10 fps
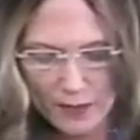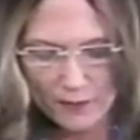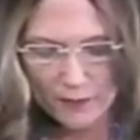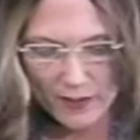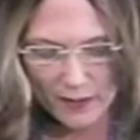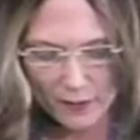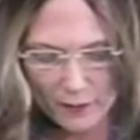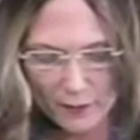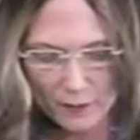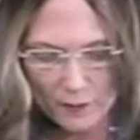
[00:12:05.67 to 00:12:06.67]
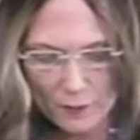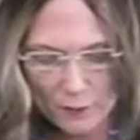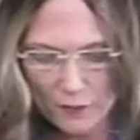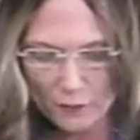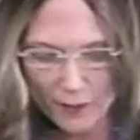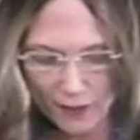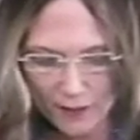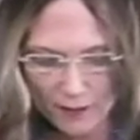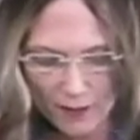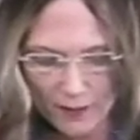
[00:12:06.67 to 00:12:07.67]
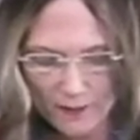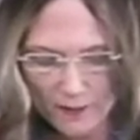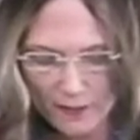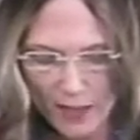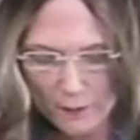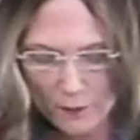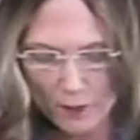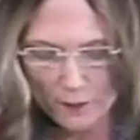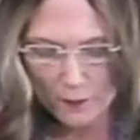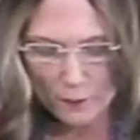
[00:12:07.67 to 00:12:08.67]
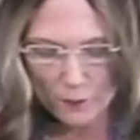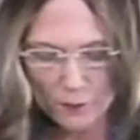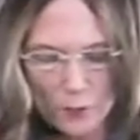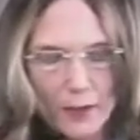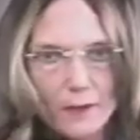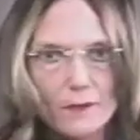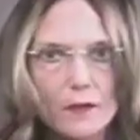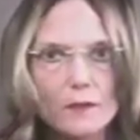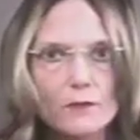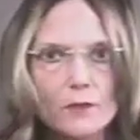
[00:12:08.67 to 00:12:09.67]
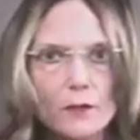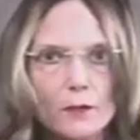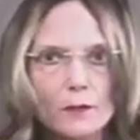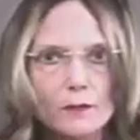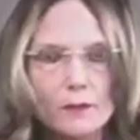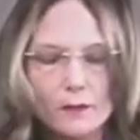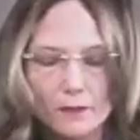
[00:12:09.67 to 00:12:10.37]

if here we've recognized and kept our soul's wings unfurled?